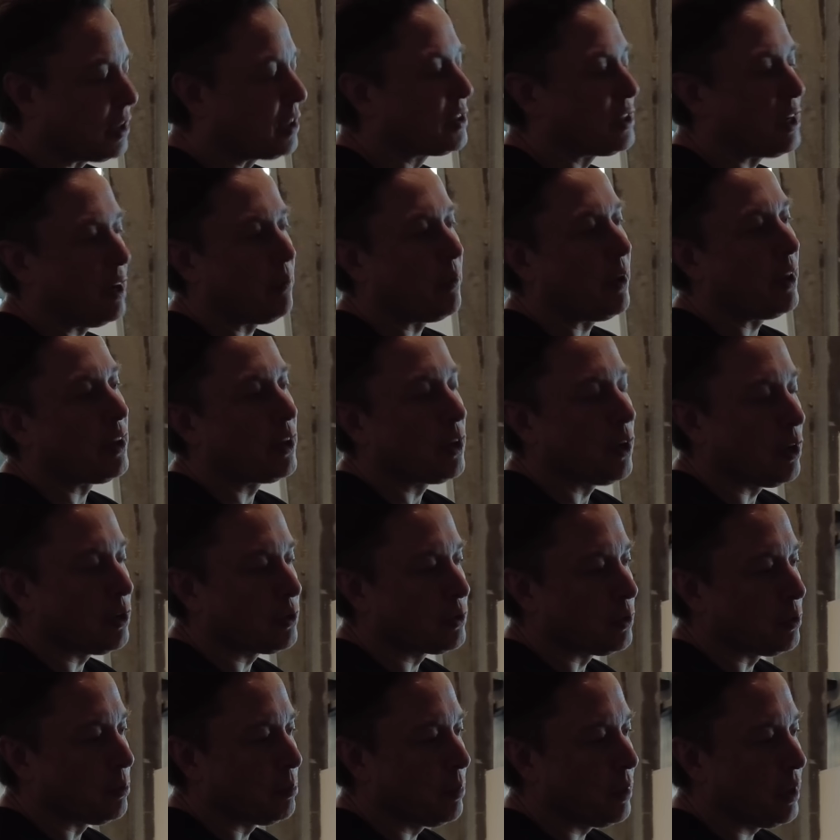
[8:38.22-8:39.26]
uh, chamber and the
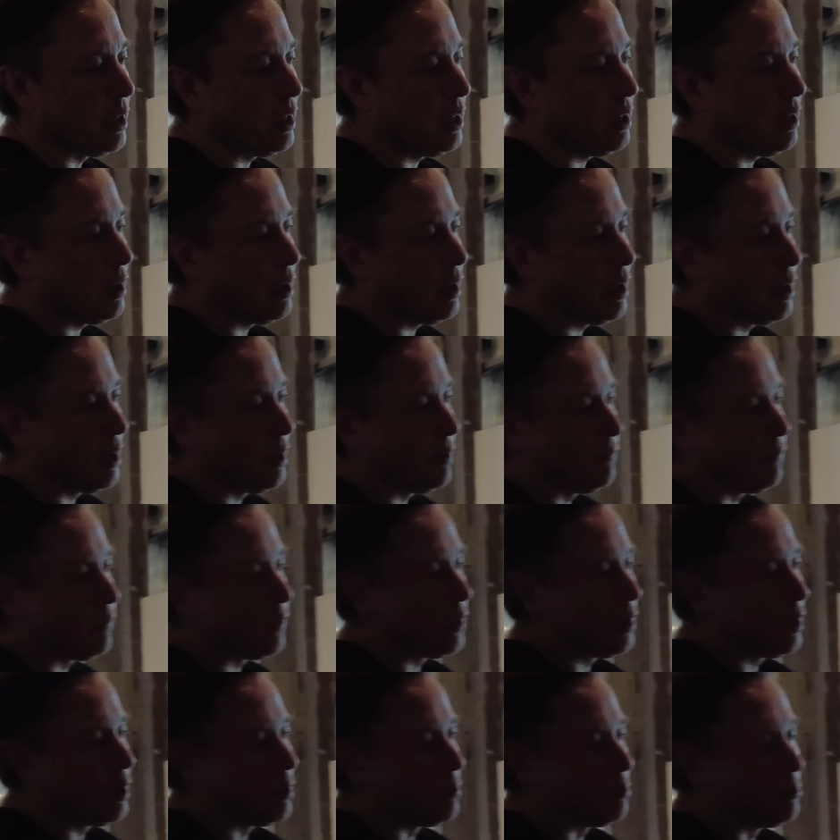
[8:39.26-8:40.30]
nozzle be um,
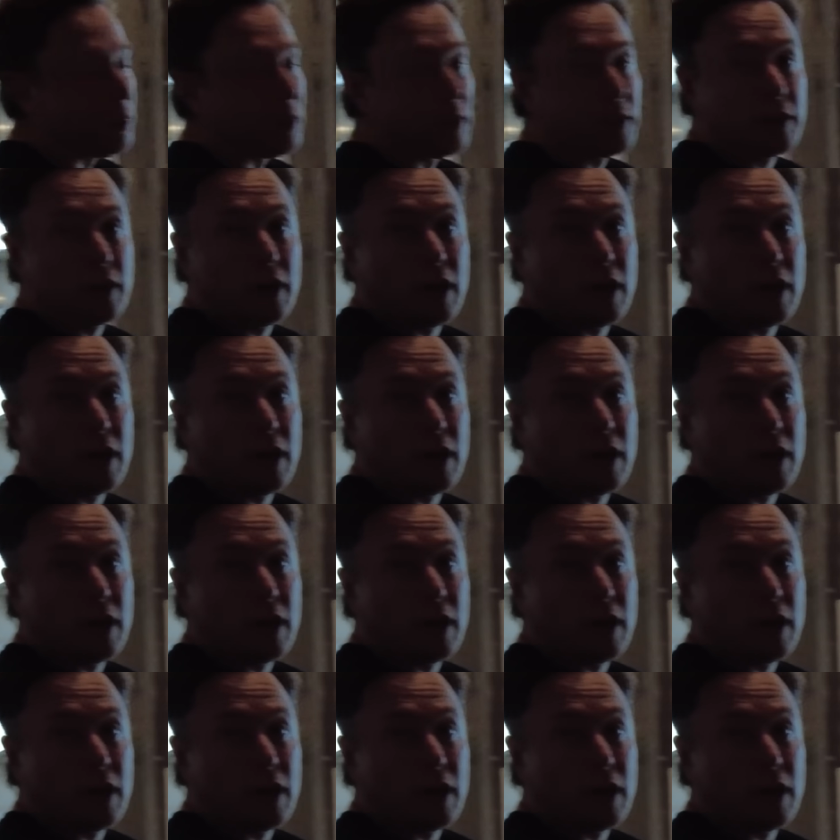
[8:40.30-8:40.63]
milled